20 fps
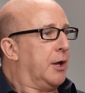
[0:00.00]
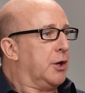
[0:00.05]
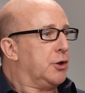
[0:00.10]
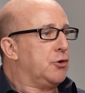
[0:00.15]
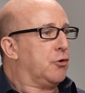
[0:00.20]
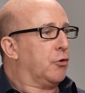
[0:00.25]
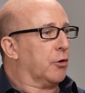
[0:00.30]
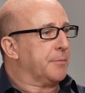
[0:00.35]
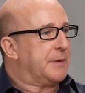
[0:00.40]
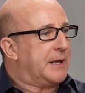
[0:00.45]

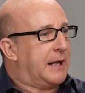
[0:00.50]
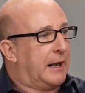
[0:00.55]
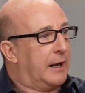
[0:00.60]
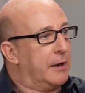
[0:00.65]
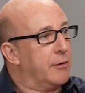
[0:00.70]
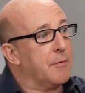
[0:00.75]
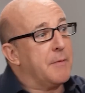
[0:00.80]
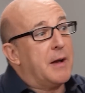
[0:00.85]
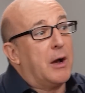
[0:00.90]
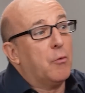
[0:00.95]
You've got to be
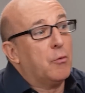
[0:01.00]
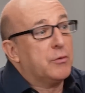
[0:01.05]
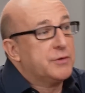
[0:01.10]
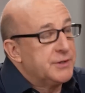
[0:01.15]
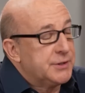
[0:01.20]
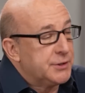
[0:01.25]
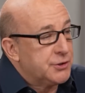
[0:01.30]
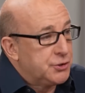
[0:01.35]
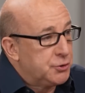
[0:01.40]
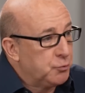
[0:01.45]
clear about what
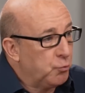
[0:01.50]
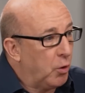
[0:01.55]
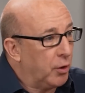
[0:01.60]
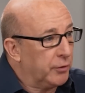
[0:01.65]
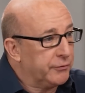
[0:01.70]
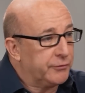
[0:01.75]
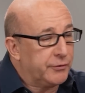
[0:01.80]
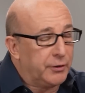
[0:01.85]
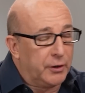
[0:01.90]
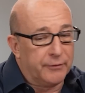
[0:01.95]
it is you
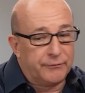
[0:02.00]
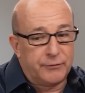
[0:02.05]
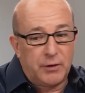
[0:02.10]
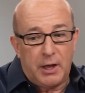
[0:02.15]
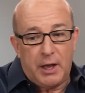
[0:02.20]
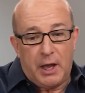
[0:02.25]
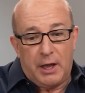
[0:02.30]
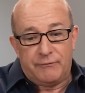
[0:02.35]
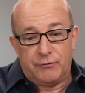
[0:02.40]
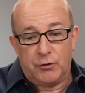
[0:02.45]
want. You know,
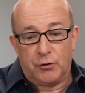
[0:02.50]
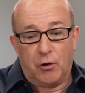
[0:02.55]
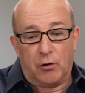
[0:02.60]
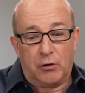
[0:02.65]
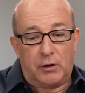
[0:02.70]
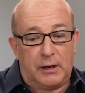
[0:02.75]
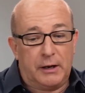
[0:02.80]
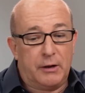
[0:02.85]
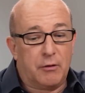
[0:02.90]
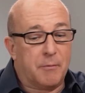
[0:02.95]
if you're
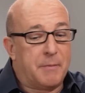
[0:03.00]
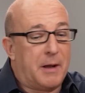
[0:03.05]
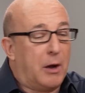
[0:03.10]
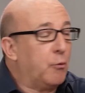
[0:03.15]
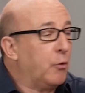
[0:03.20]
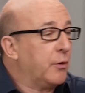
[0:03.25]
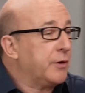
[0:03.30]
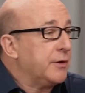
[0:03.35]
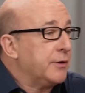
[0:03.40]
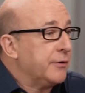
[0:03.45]
not clear
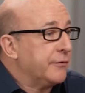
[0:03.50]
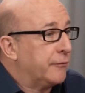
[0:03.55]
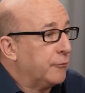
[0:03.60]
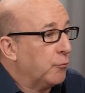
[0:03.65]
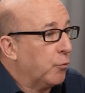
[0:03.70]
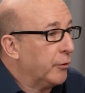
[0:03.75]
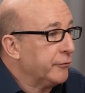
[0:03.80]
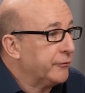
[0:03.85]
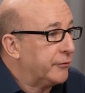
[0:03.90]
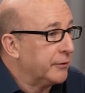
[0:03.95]
about what it is you
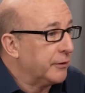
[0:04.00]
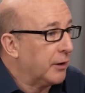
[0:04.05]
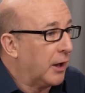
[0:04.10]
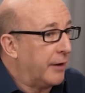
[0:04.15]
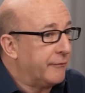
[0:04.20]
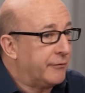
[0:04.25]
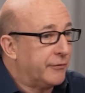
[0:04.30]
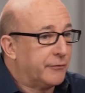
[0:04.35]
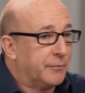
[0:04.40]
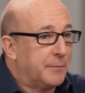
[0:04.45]
want in
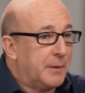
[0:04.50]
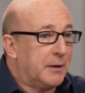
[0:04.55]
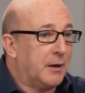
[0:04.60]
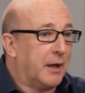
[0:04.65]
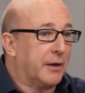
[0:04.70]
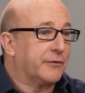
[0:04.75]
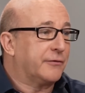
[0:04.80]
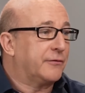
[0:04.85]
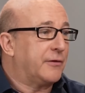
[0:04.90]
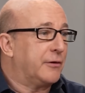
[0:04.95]
life, it's a bit
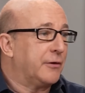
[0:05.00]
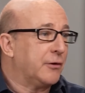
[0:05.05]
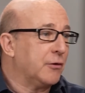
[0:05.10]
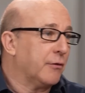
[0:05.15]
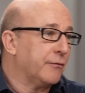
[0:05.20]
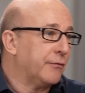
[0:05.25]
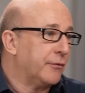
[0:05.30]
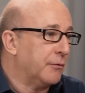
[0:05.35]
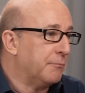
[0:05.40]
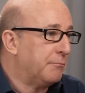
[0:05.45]
like setting
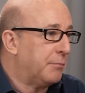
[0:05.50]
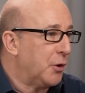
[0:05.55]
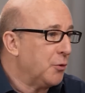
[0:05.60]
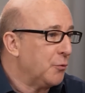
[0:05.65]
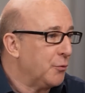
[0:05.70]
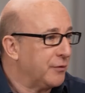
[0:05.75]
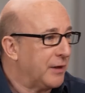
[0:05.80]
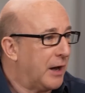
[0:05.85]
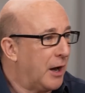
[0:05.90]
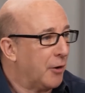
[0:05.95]
off in a boat
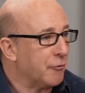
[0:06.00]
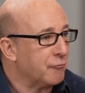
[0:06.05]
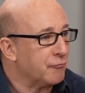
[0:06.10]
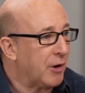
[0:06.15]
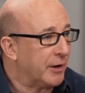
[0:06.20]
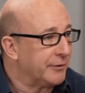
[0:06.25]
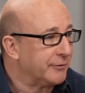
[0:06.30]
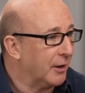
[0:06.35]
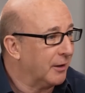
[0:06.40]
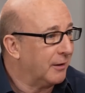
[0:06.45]
without a
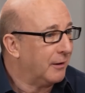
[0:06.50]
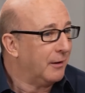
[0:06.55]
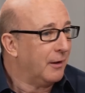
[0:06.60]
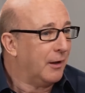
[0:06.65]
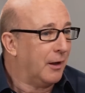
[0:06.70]
rudder.